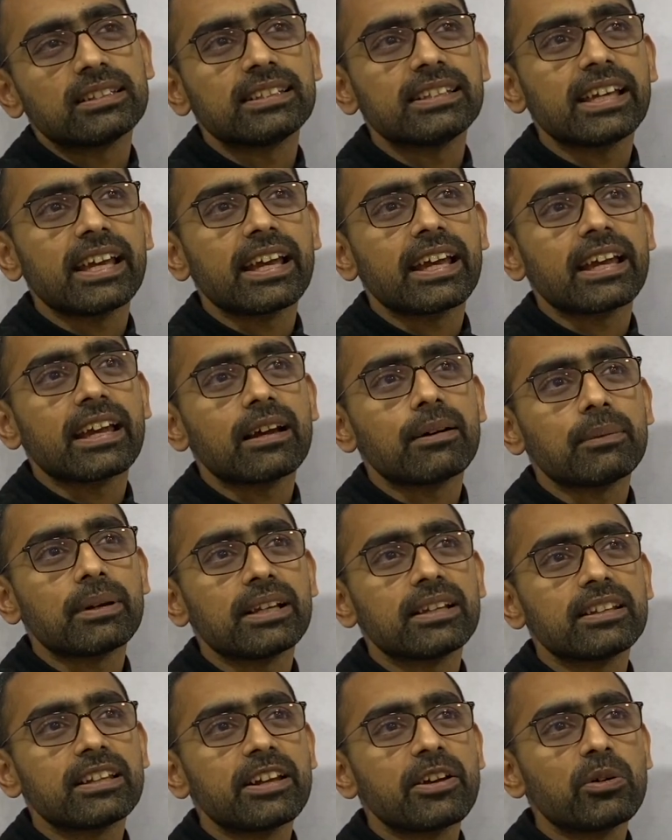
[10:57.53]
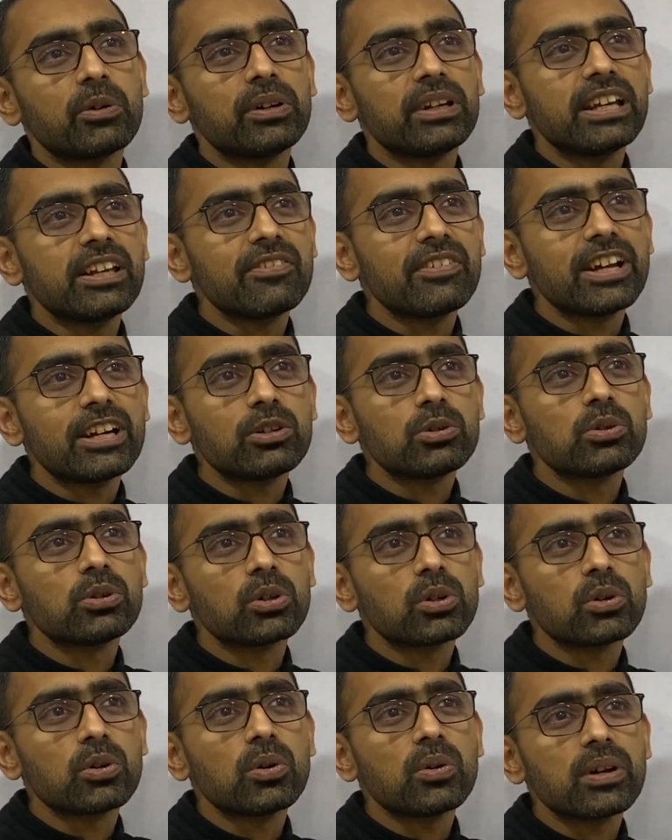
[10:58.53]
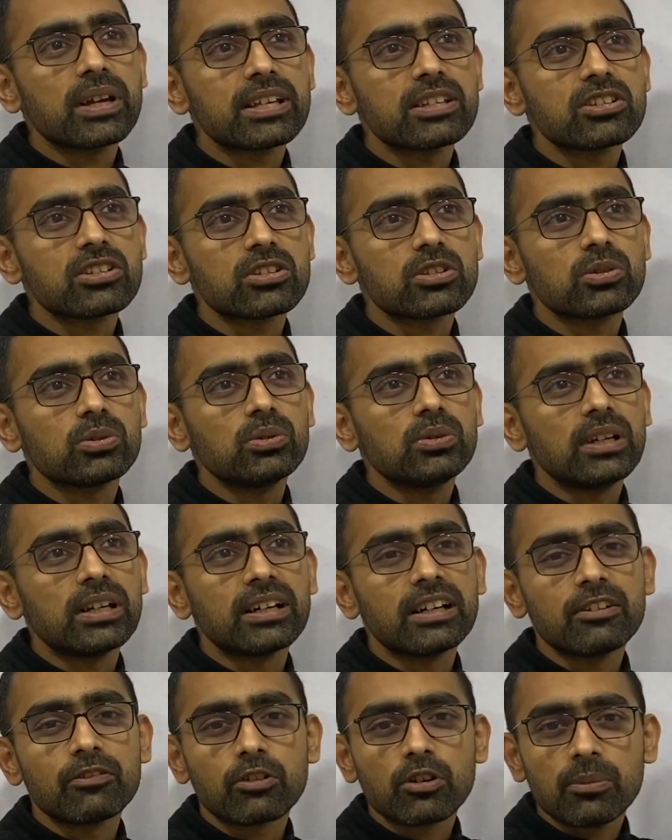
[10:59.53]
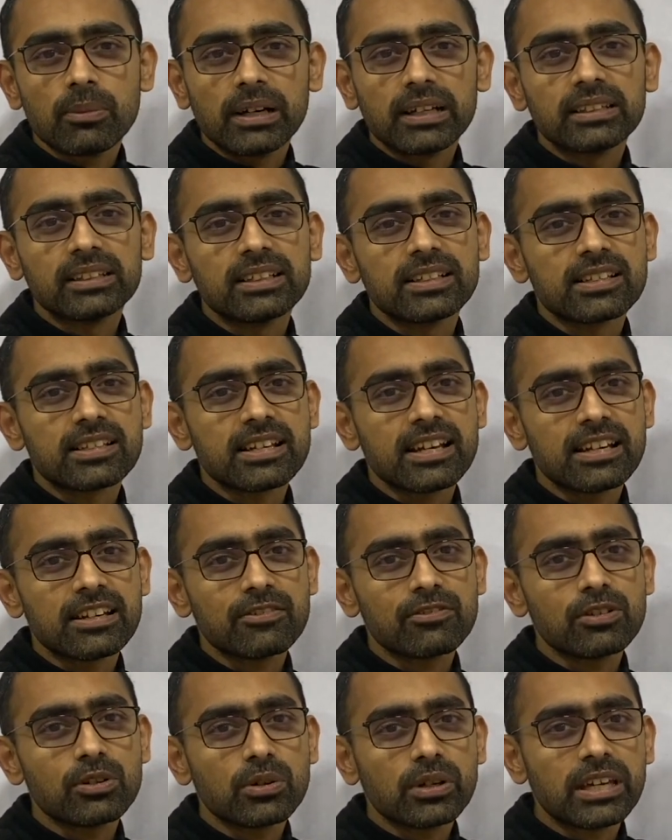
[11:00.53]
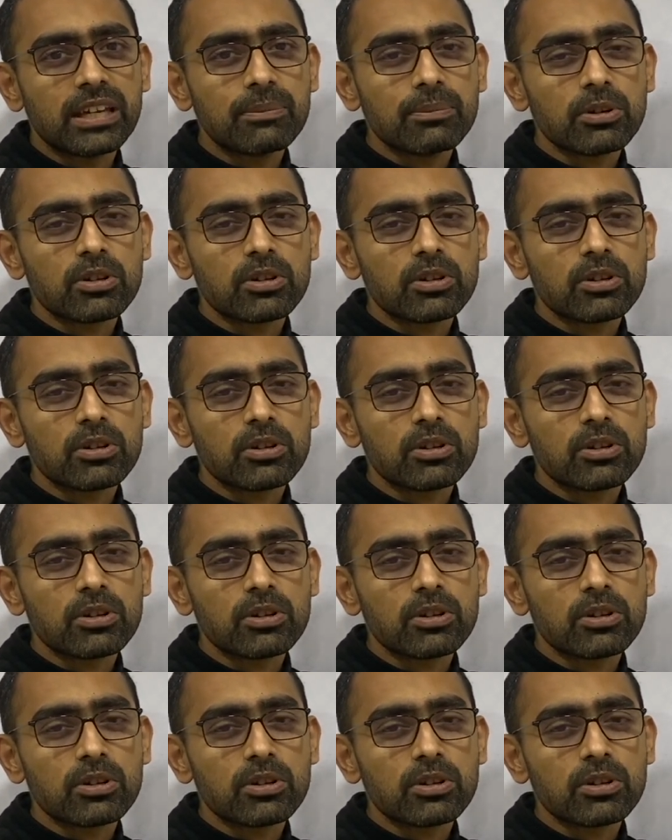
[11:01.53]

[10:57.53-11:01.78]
I mean, the only way to grow is to learn from others, and if you keep